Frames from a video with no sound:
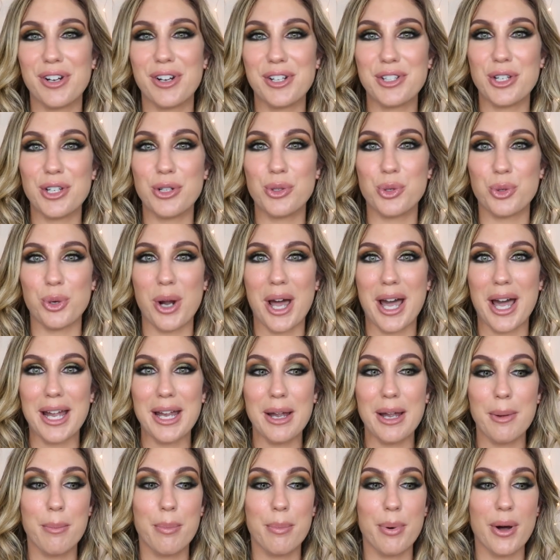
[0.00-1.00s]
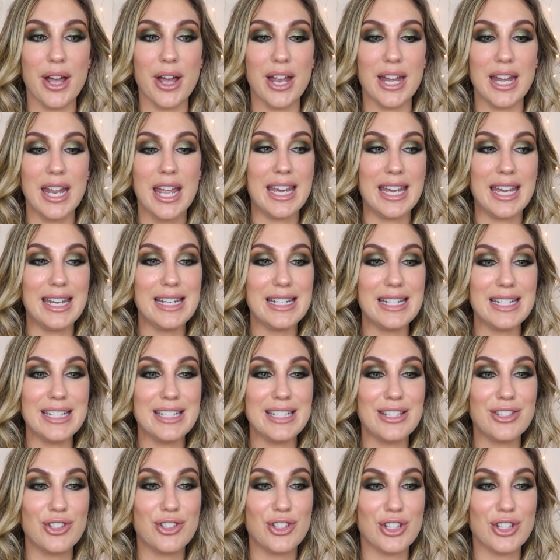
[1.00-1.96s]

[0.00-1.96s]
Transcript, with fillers: for it to dry, but it is